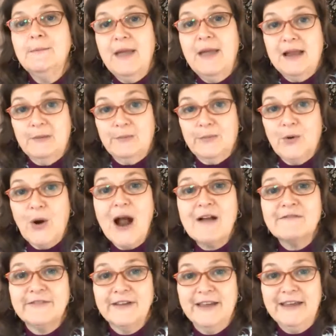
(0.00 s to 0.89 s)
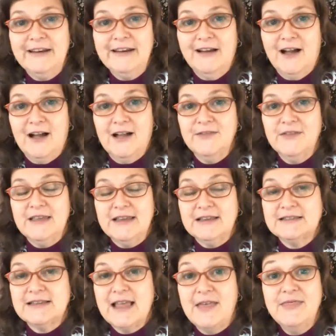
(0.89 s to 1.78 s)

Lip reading: make a profit on this,